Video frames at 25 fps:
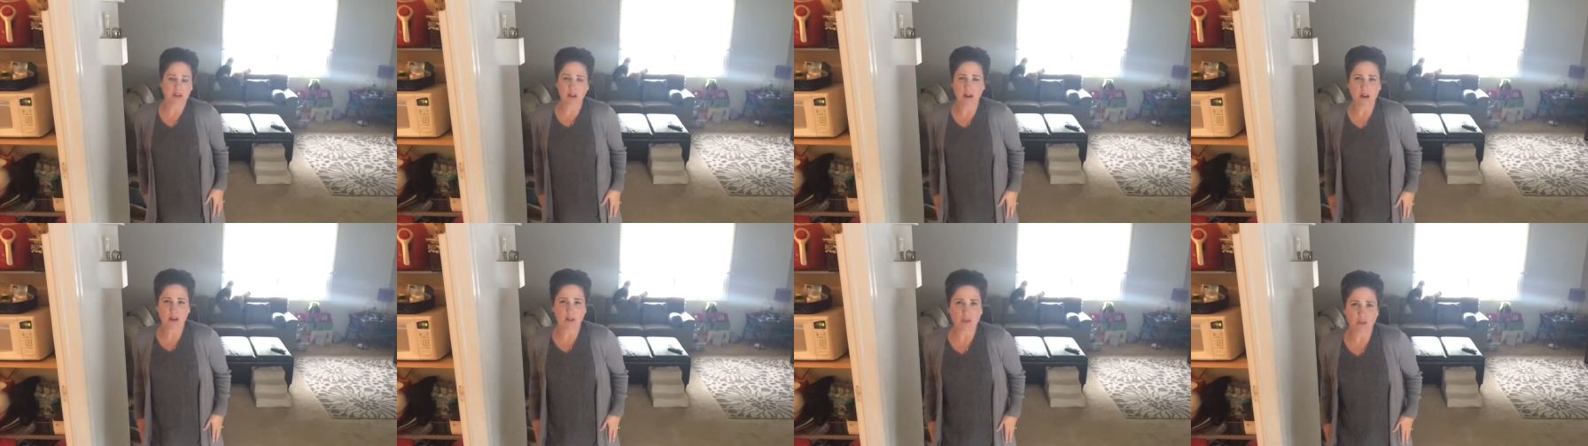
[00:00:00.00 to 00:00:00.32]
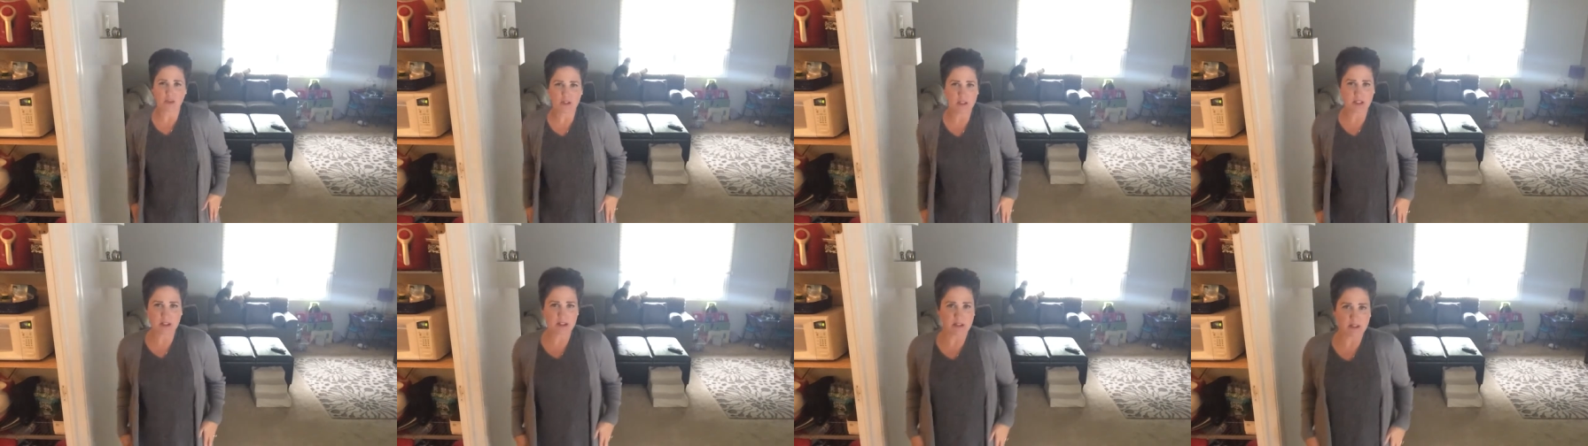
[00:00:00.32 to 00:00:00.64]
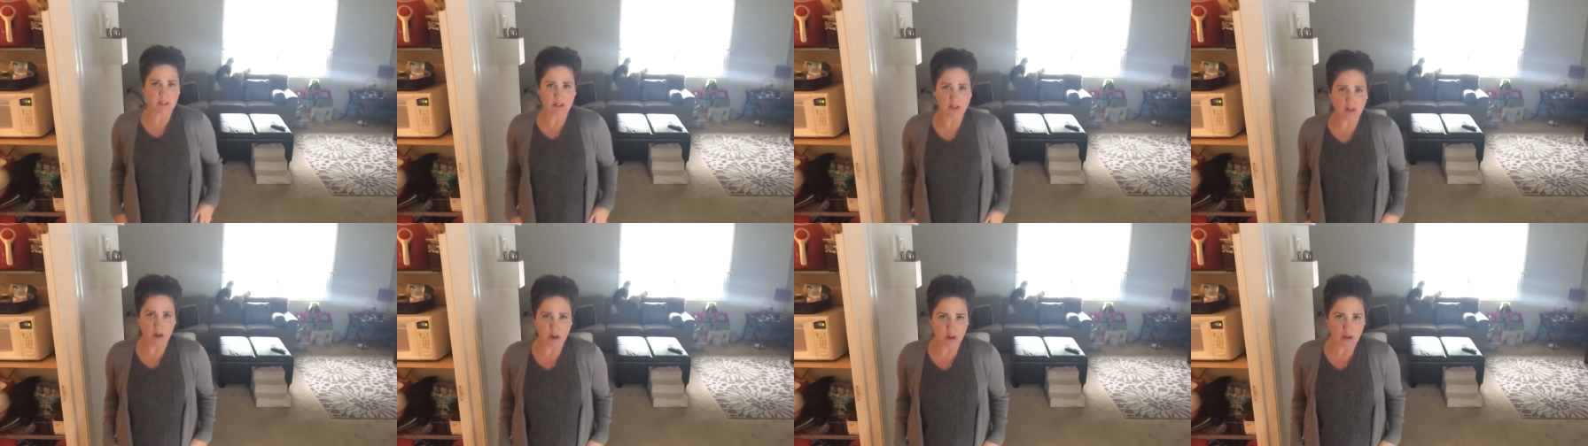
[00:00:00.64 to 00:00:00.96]
like under
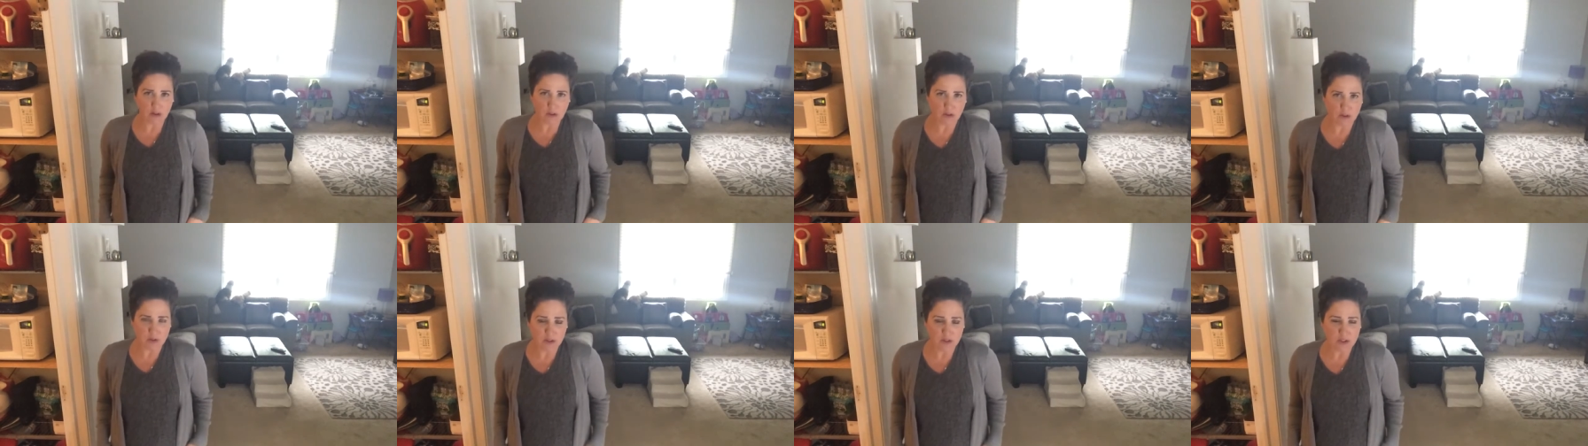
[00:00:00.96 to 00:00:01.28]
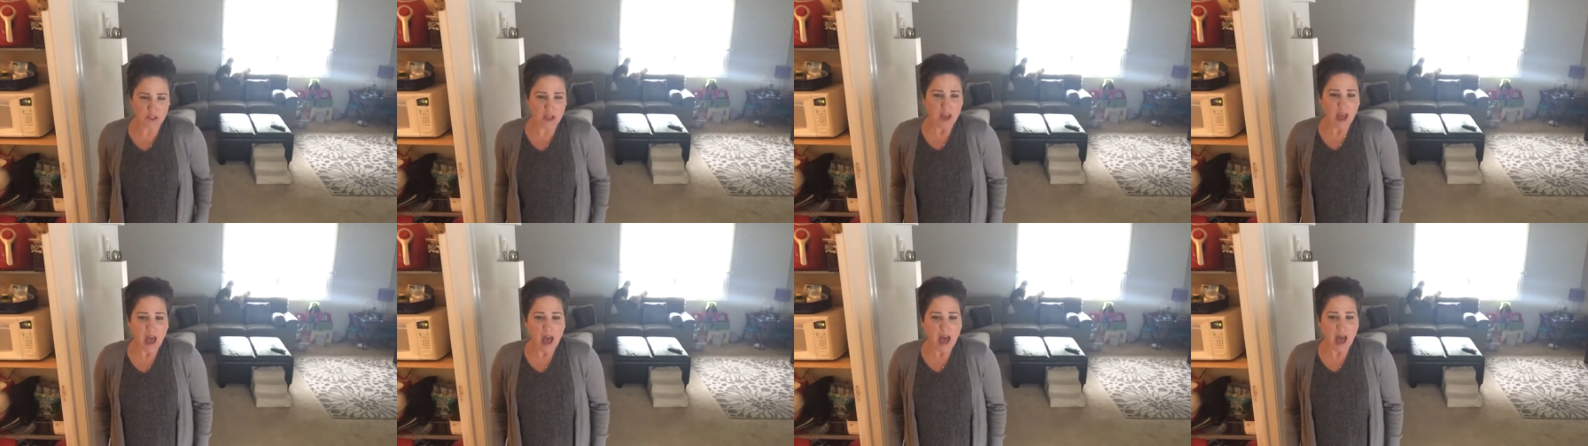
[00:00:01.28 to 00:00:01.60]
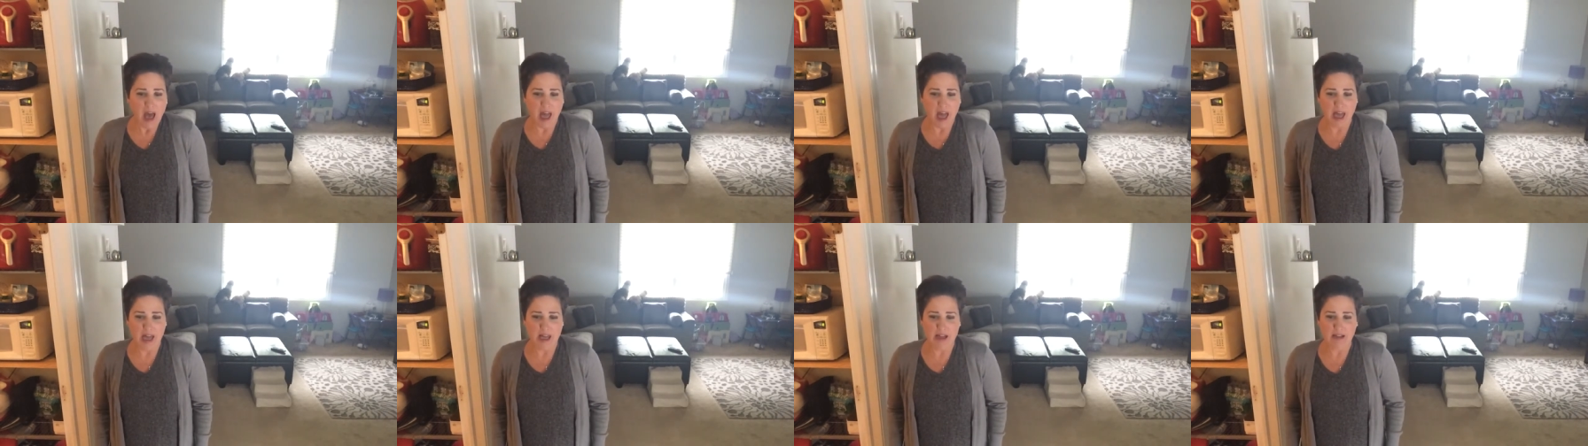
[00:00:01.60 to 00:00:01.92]
$60.
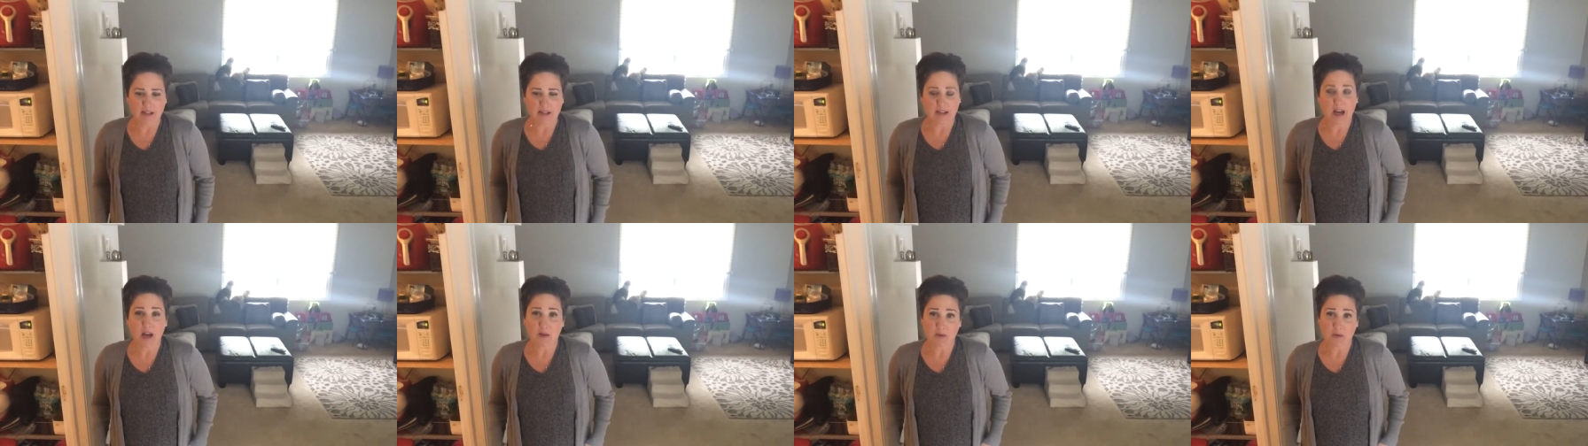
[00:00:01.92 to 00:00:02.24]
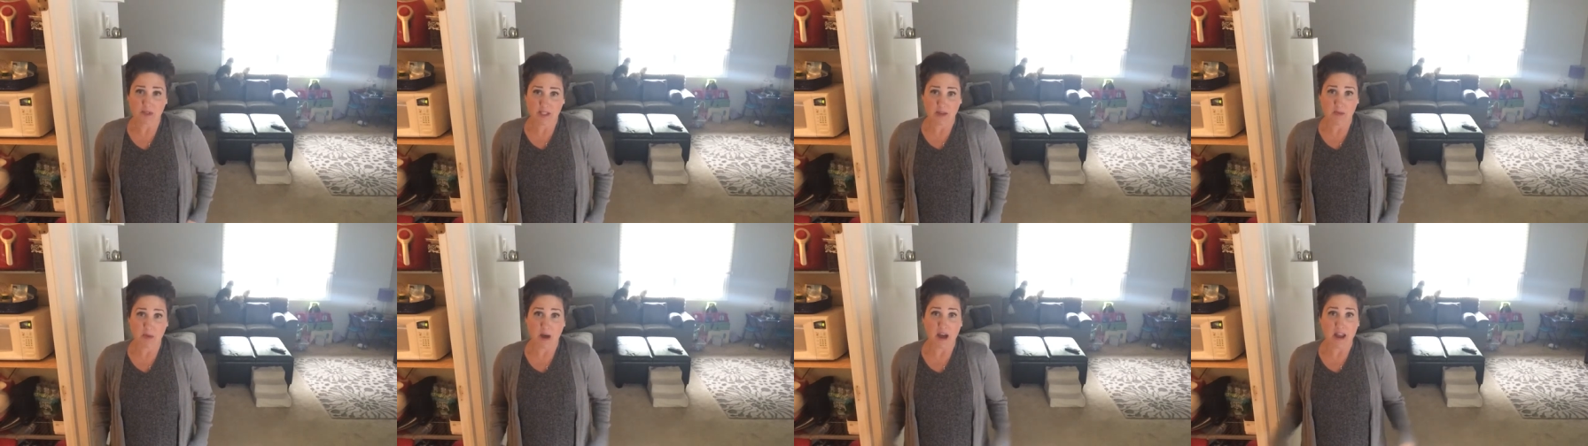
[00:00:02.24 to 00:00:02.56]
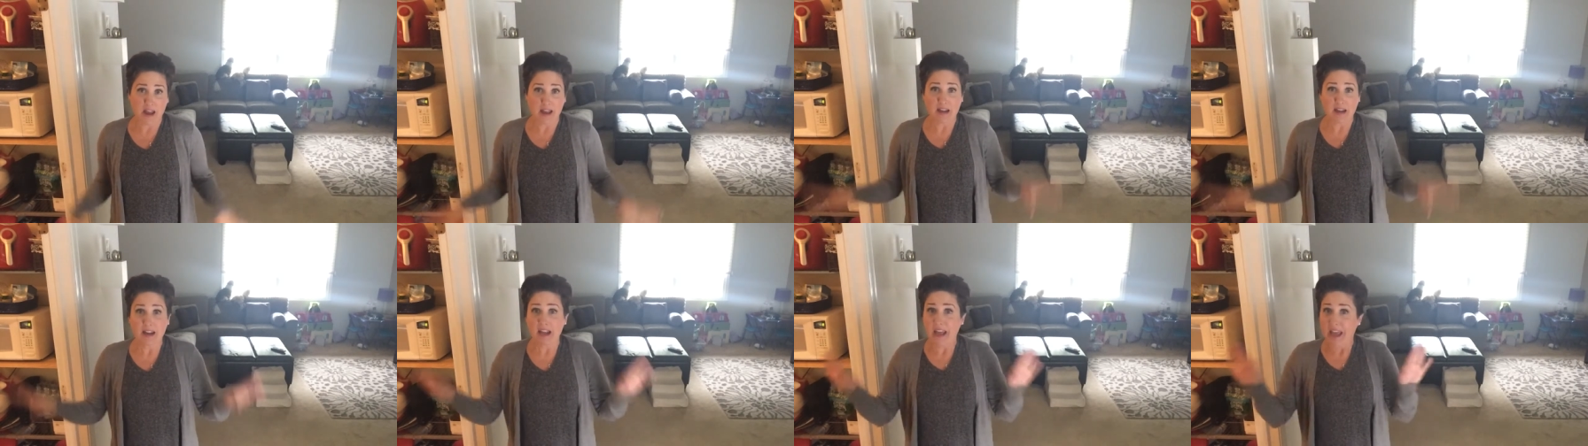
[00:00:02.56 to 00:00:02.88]
And I would say buy
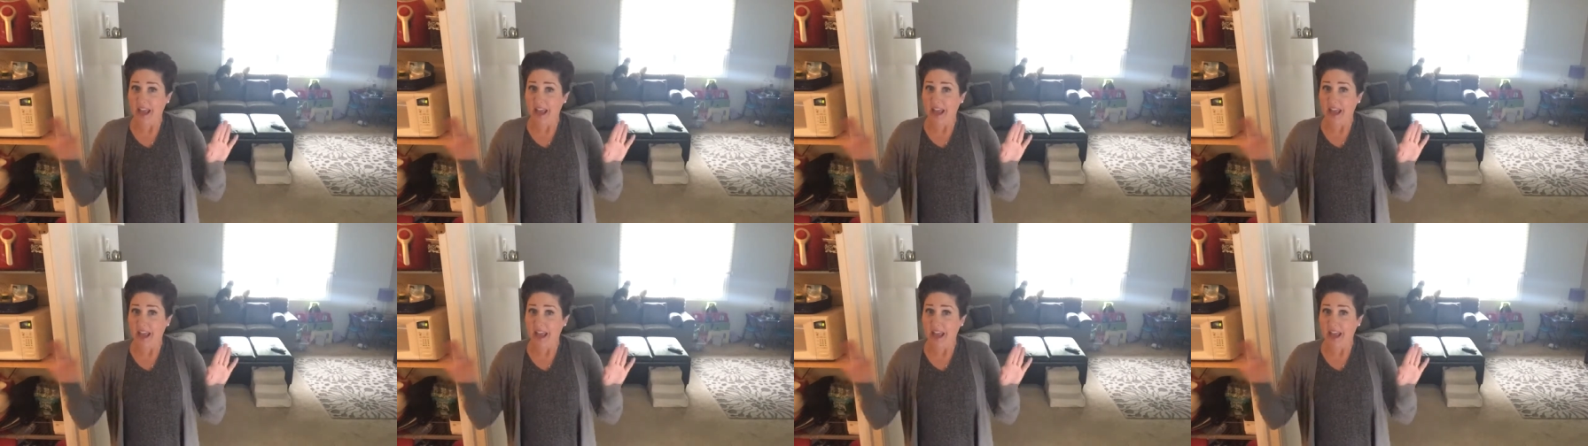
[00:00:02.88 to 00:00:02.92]
it.